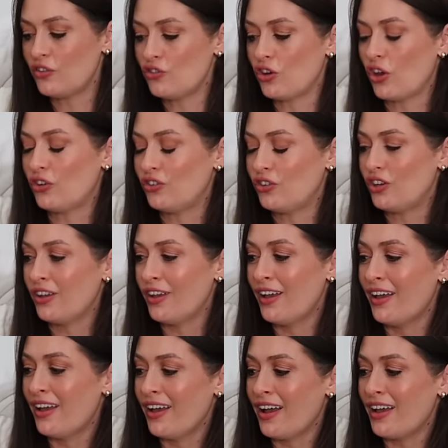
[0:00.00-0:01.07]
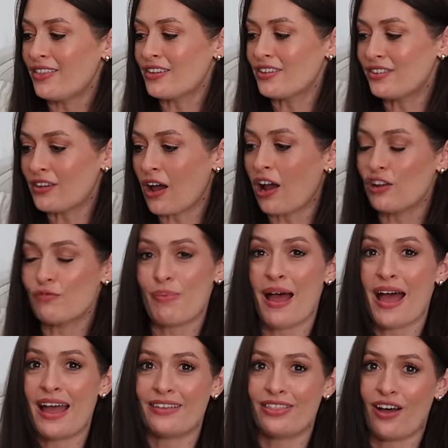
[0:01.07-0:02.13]
is just the style of
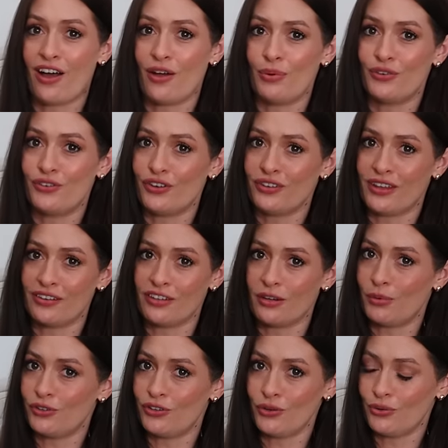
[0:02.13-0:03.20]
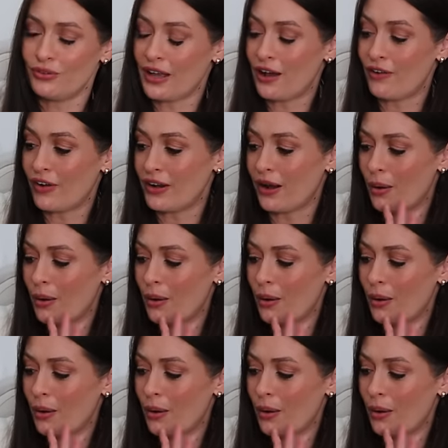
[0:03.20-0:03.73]
bag that I would just get so much use out of.